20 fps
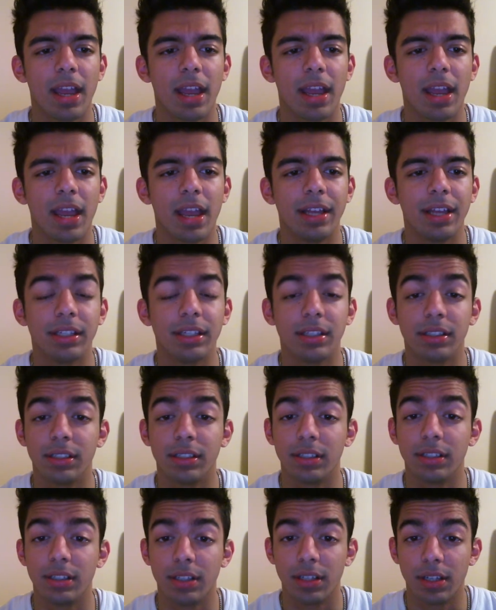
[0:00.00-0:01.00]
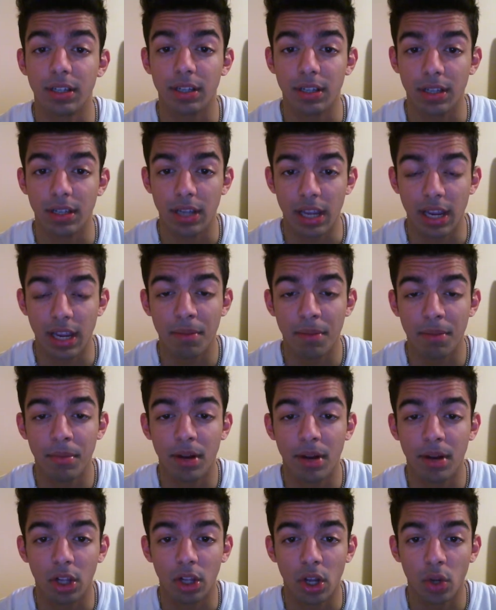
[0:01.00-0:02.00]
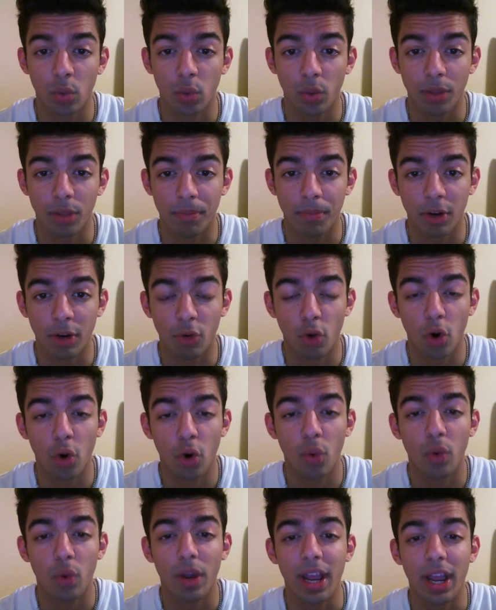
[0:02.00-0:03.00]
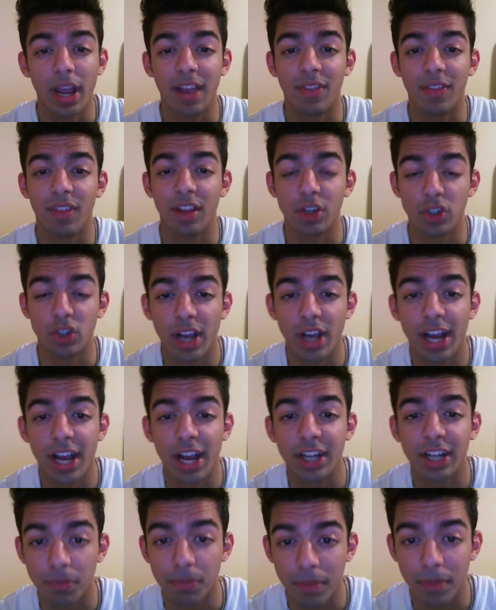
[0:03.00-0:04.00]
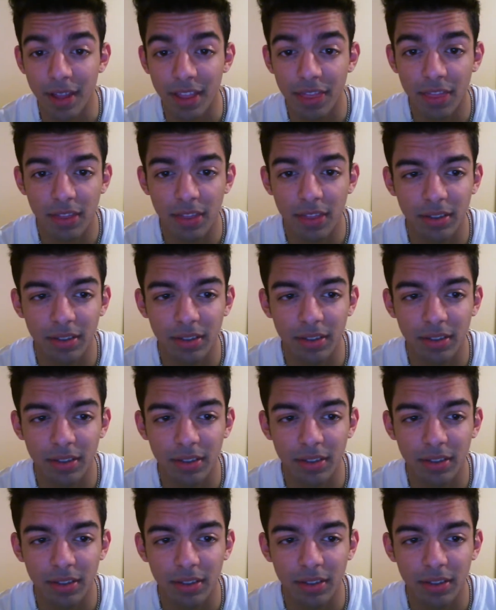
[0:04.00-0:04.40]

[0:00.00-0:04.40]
And him, along with Monroe and then Josh Smith,